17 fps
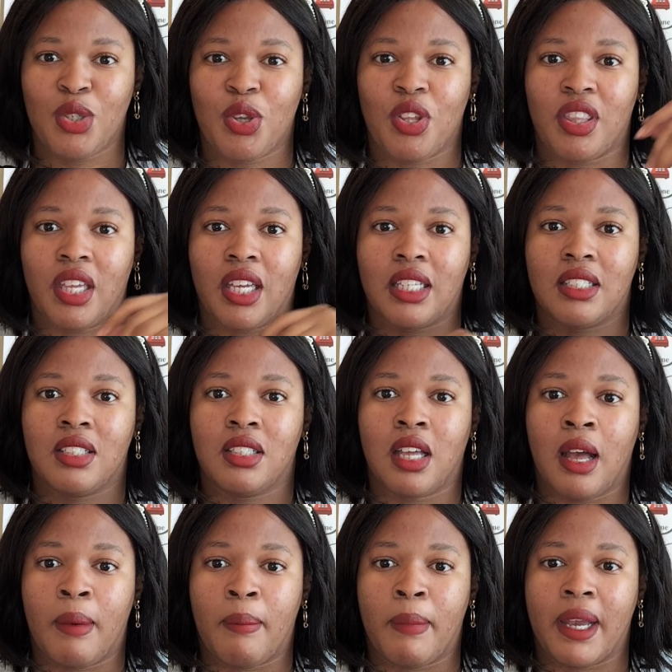so
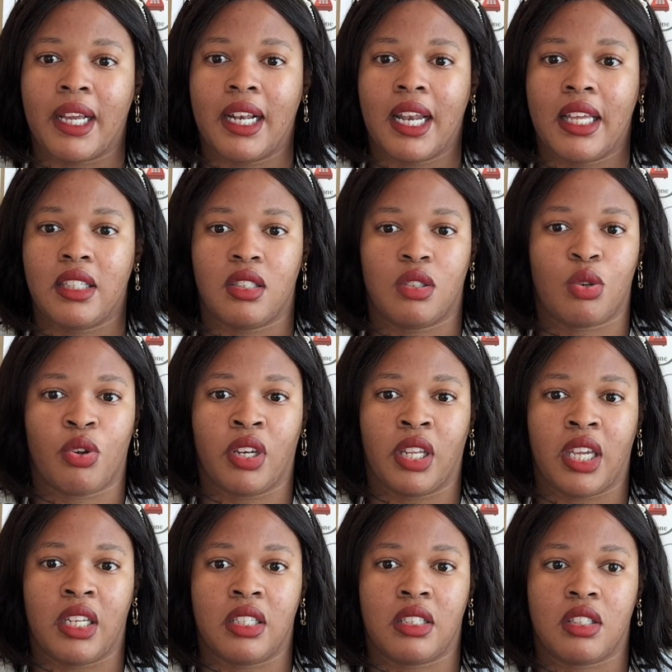that my clients
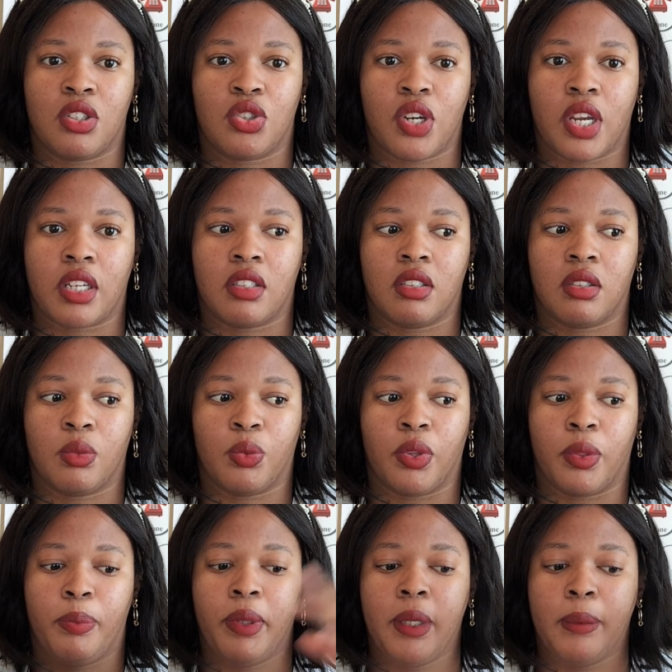don't get distracted
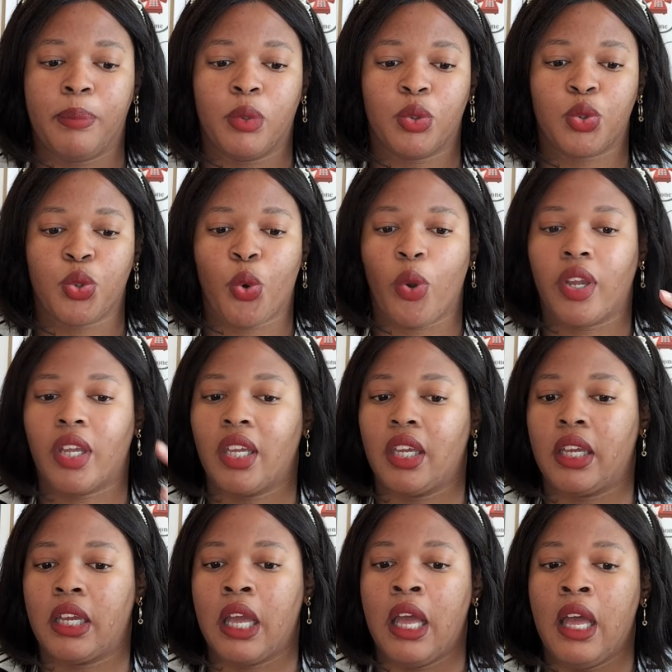with people
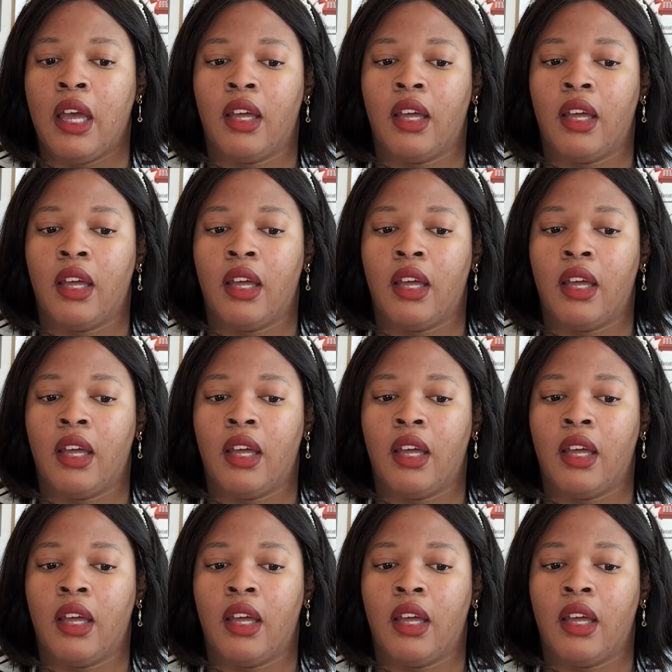talking,